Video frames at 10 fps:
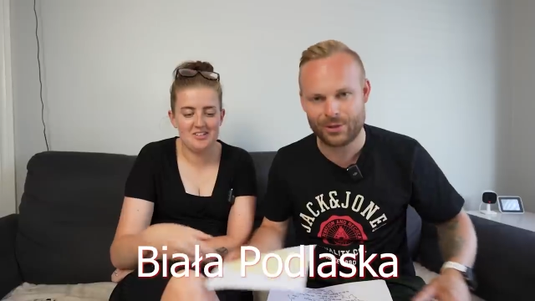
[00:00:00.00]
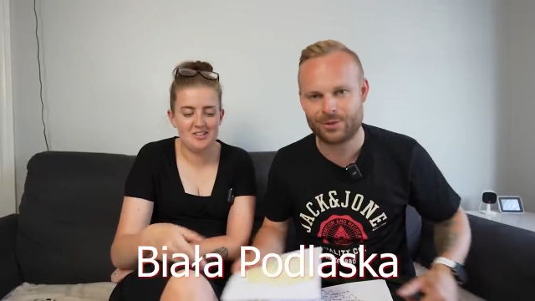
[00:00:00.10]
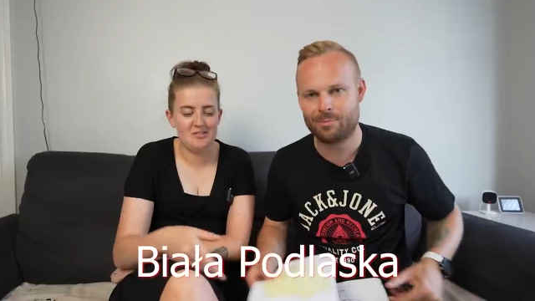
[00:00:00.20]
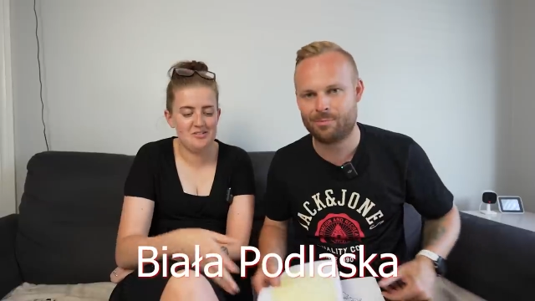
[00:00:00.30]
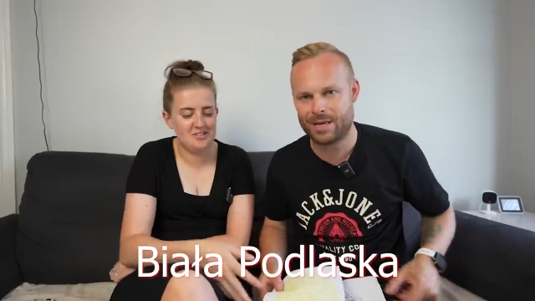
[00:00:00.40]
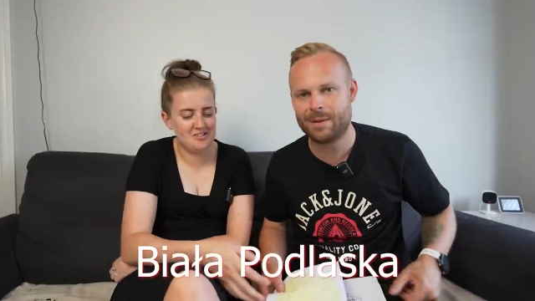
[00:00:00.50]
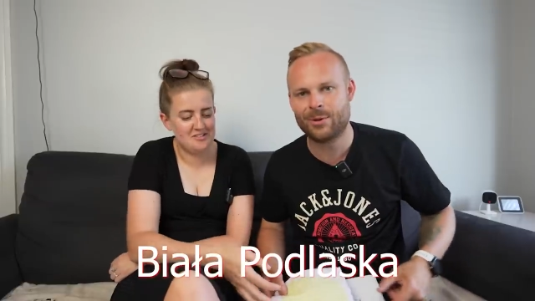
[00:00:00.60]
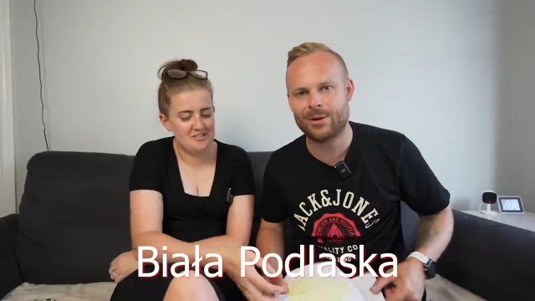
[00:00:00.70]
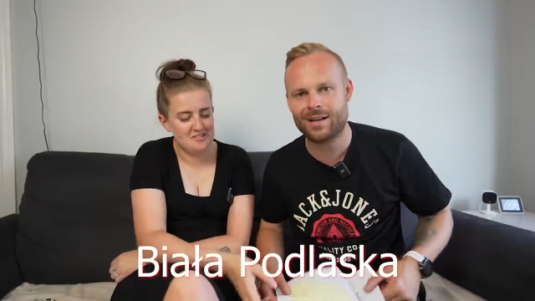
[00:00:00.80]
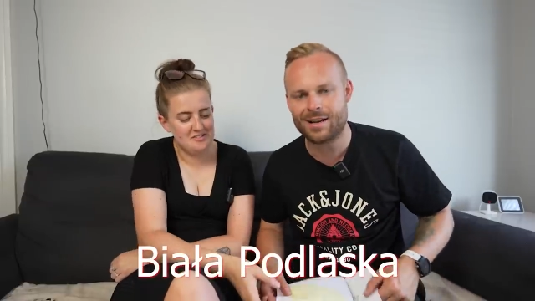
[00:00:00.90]
Speaker 1: Beer, po- Beer
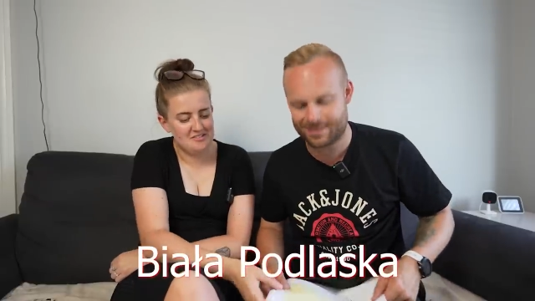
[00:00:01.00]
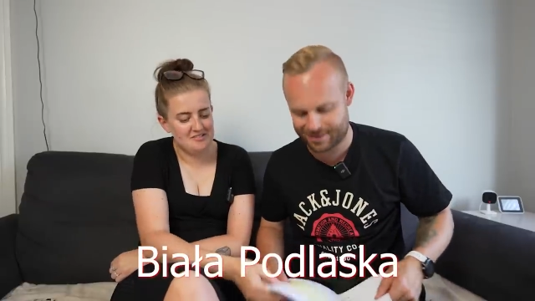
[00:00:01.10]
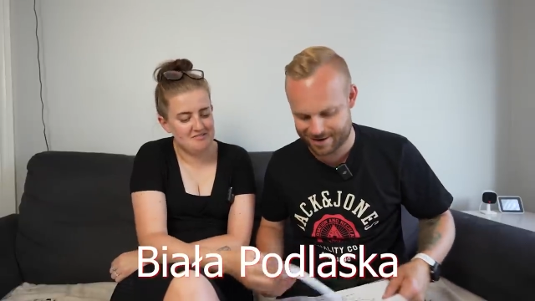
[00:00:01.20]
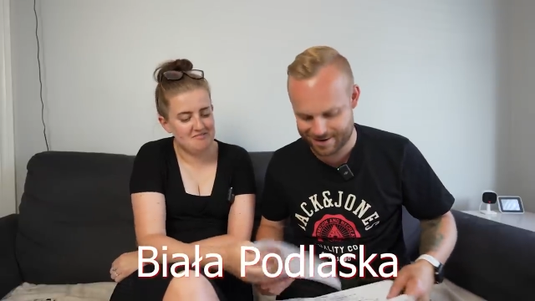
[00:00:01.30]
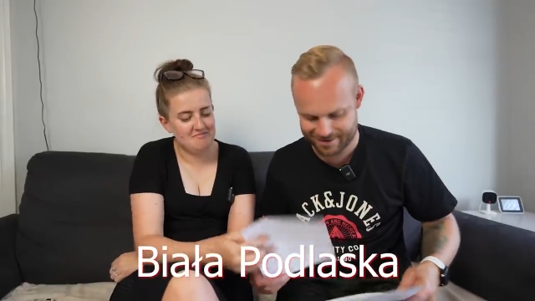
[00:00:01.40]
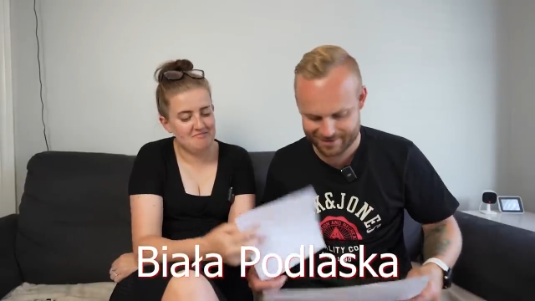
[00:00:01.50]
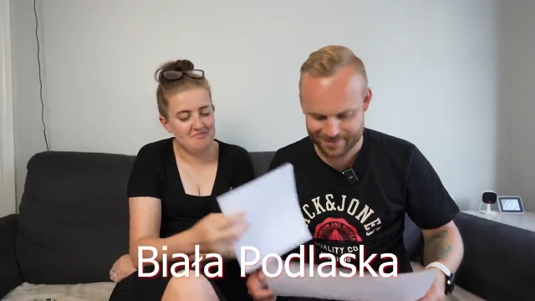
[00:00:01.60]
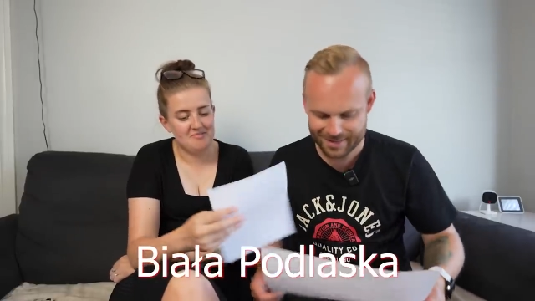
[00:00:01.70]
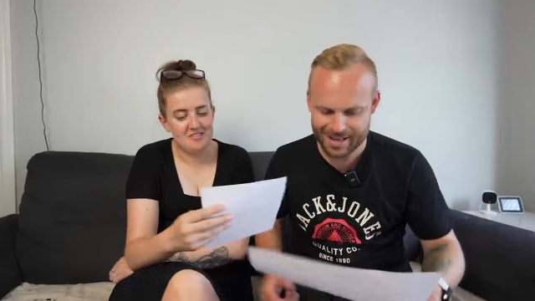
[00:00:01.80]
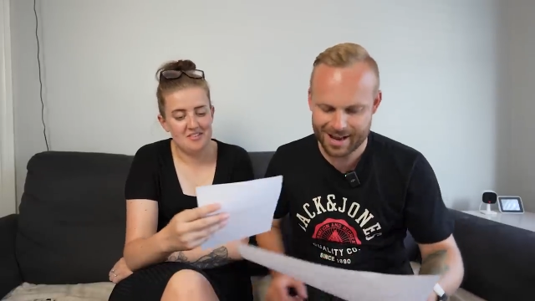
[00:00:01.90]
Podolaska.
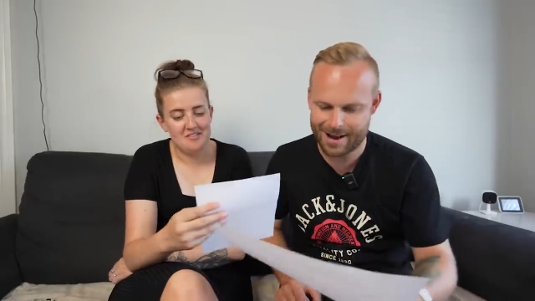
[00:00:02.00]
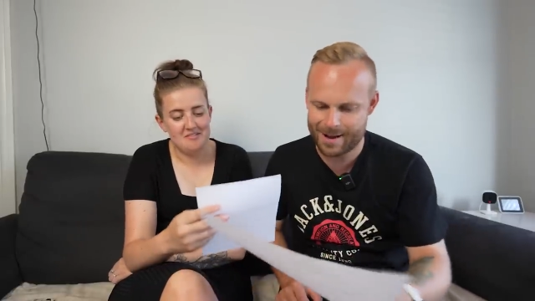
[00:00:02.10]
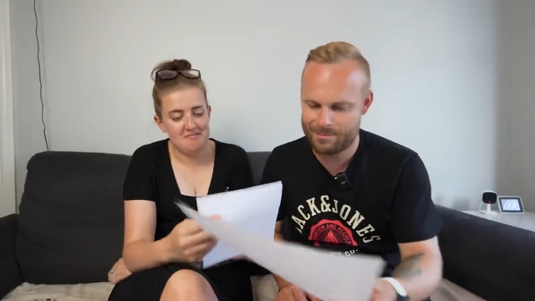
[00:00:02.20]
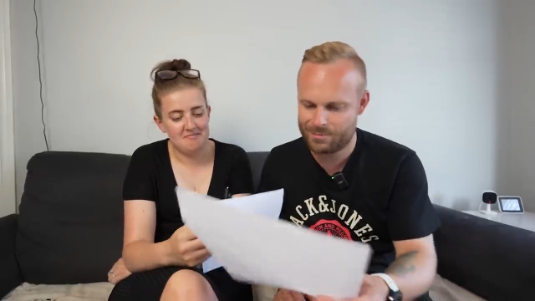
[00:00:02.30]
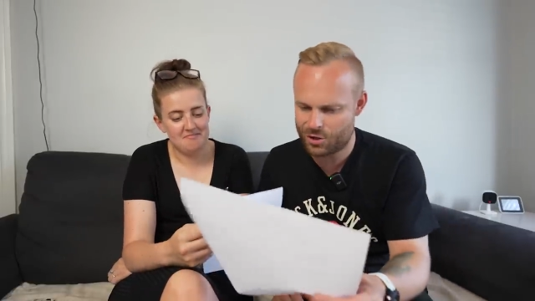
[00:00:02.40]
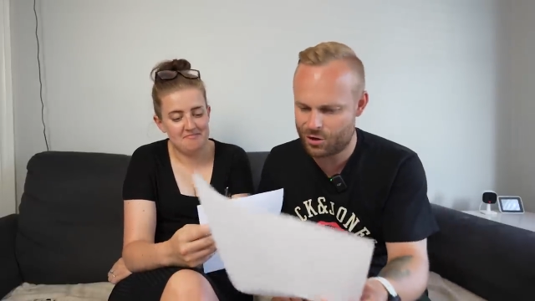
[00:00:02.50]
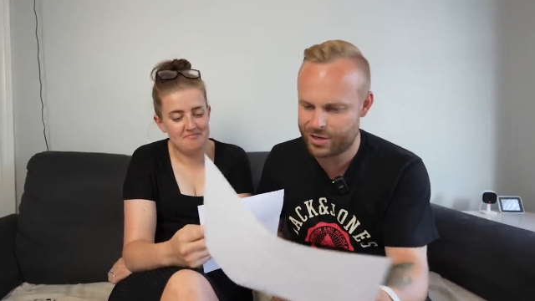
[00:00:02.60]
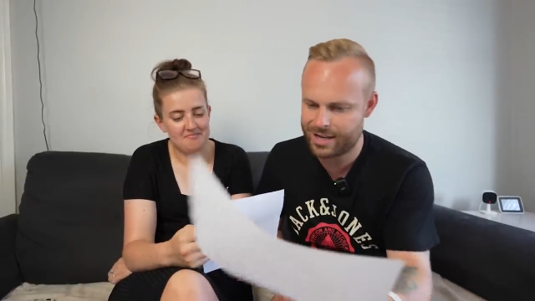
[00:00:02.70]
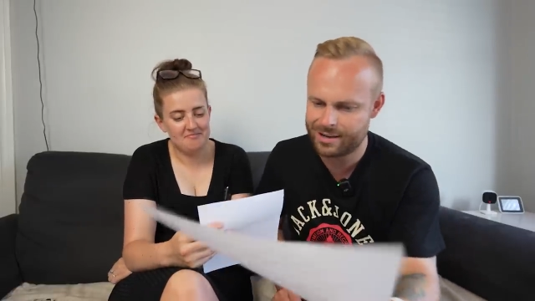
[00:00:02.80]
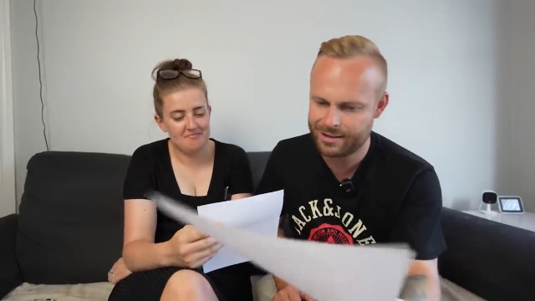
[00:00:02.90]
Um,
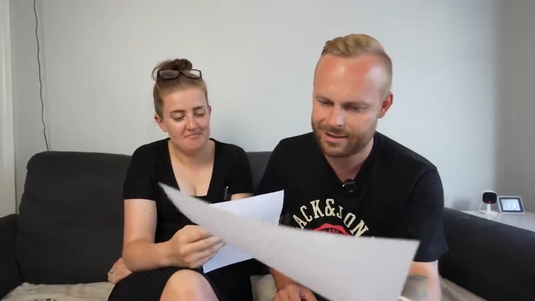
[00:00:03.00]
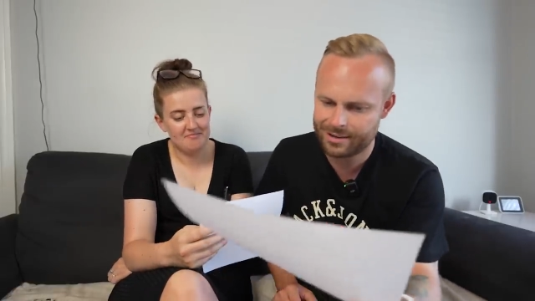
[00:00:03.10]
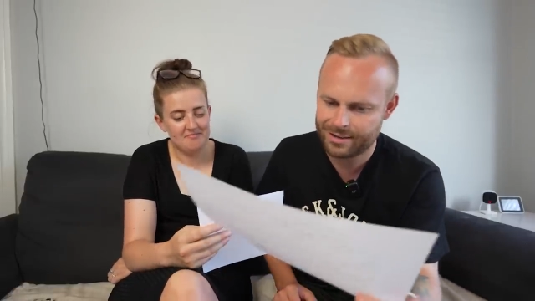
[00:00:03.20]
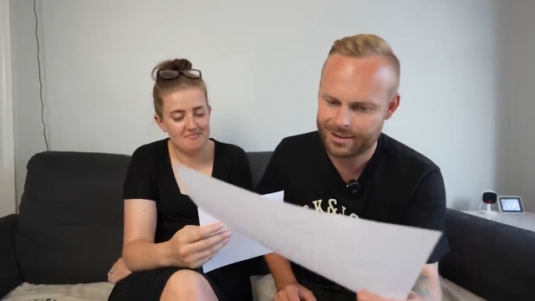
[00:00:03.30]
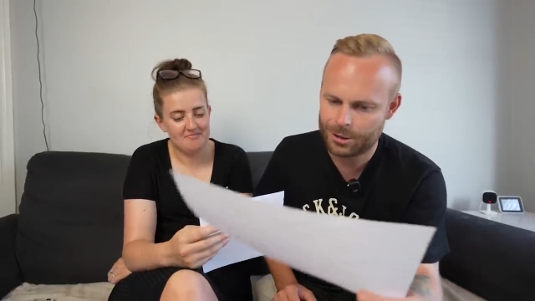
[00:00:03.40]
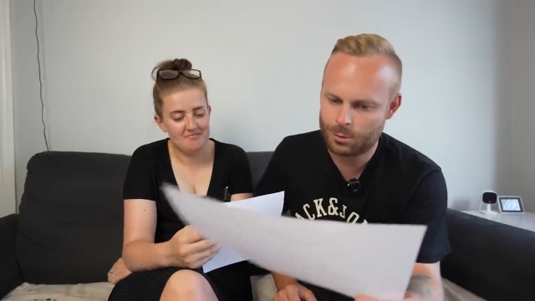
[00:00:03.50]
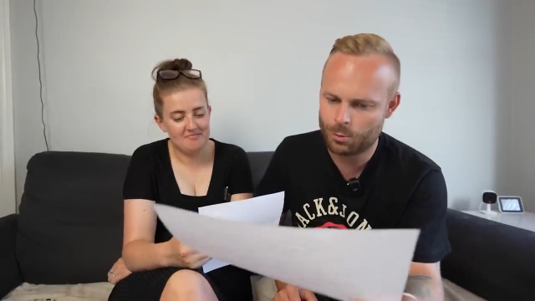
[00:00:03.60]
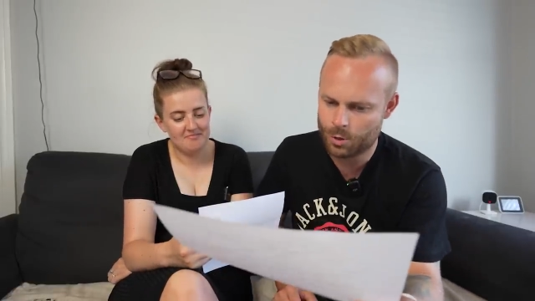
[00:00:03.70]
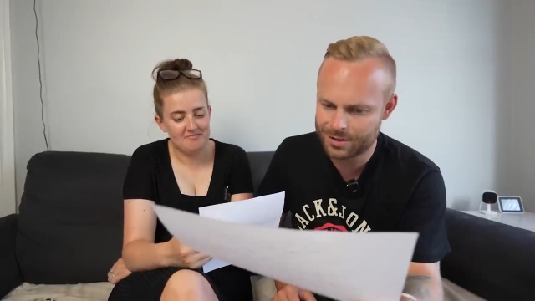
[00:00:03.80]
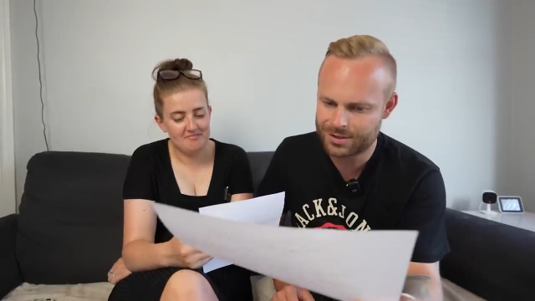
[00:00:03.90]
Conian.
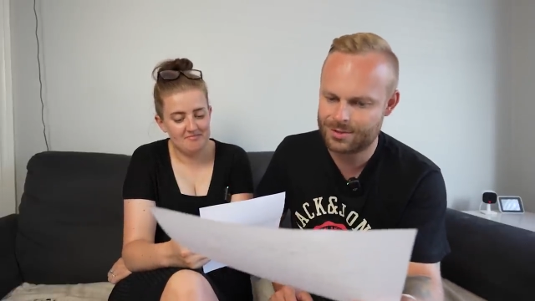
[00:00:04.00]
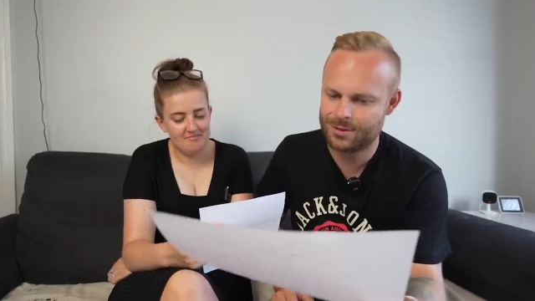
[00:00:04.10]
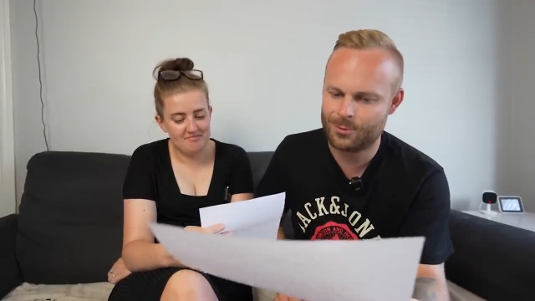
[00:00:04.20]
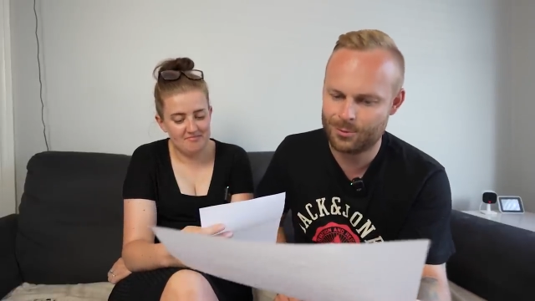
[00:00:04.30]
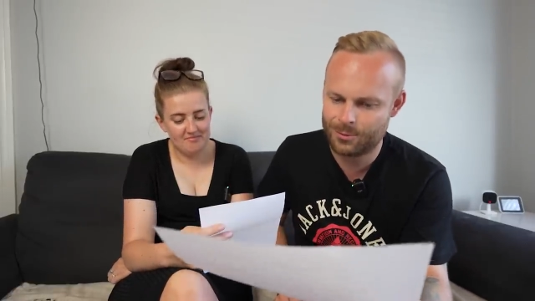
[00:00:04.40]
What's